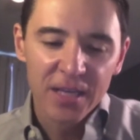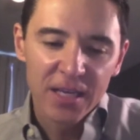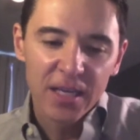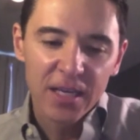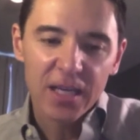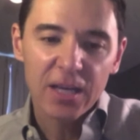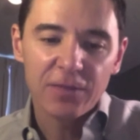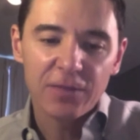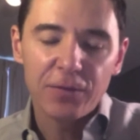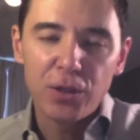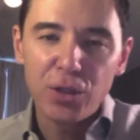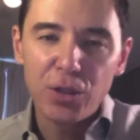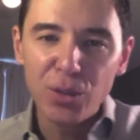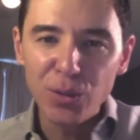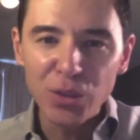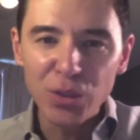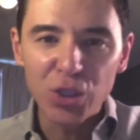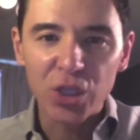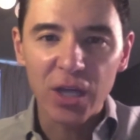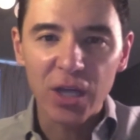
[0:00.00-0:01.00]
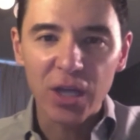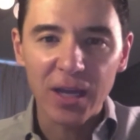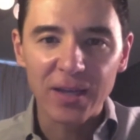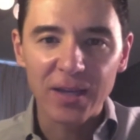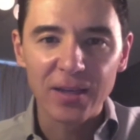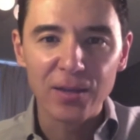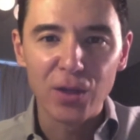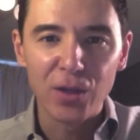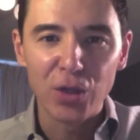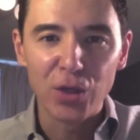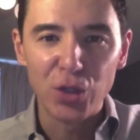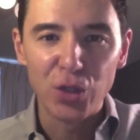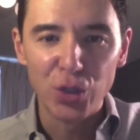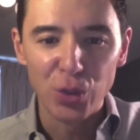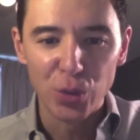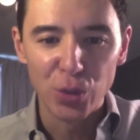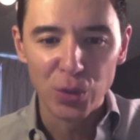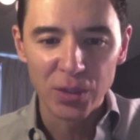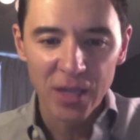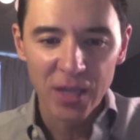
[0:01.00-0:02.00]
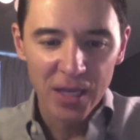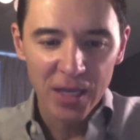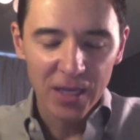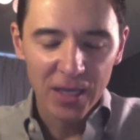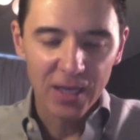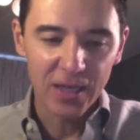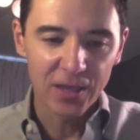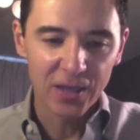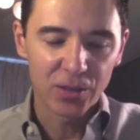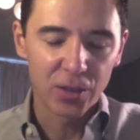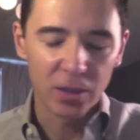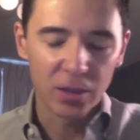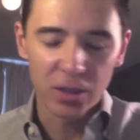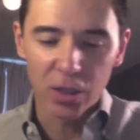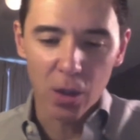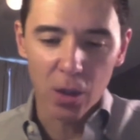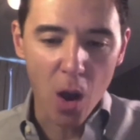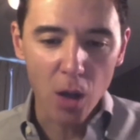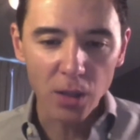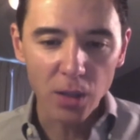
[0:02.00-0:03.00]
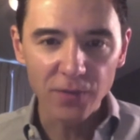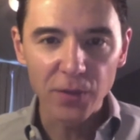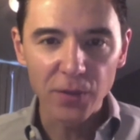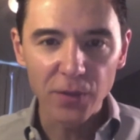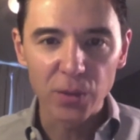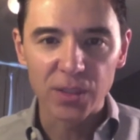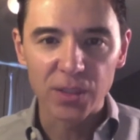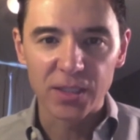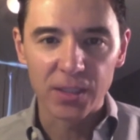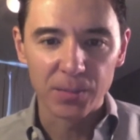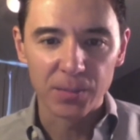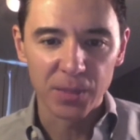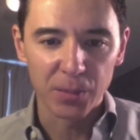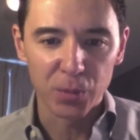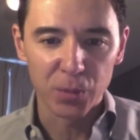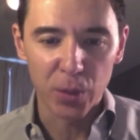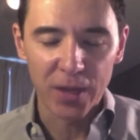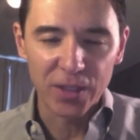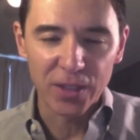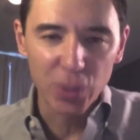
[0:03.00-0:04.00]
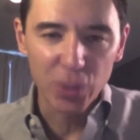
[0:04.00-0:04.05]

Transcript: Okay. If you checking the news is, you know, all of those symptoms, right?